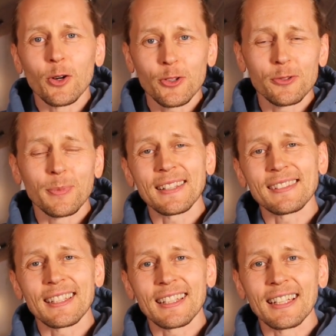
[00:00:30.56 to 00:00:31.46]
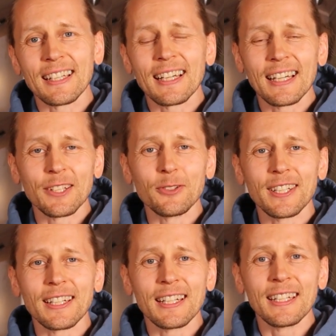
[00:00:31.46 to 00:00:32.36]
automatically and you
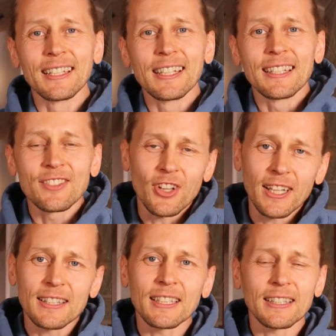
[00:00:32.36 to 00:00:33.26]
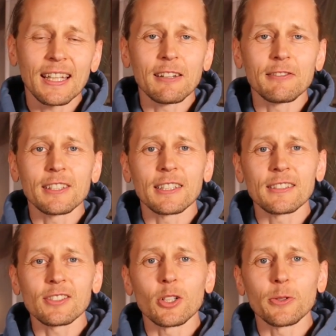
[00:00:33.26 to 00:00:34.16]
can check that everything
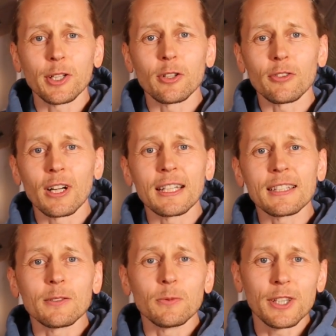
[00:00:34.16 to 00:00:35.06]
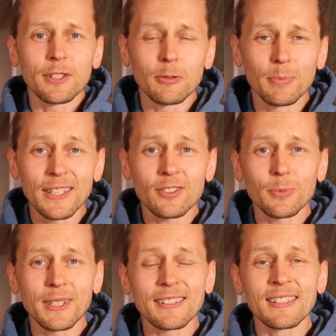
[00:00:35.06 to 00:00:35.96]
is going alright with your
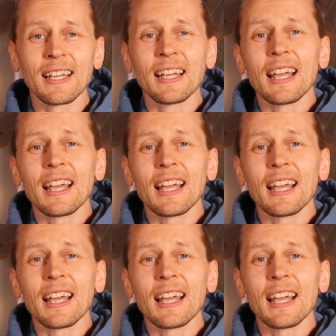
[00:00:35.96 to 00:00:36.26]
measurements